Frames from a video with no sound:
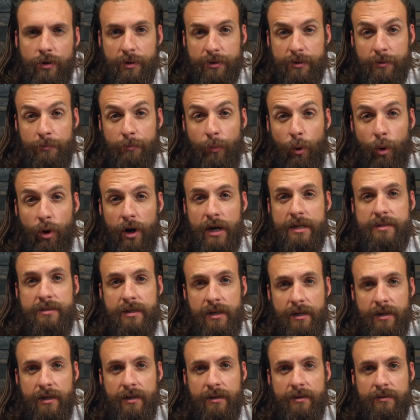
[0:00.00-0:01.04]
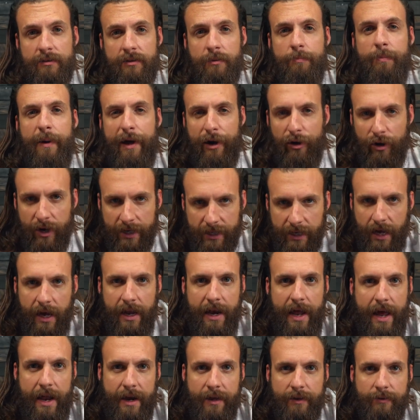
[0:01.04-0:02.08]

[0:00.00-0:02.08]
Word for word: but the more I did it, the better I got at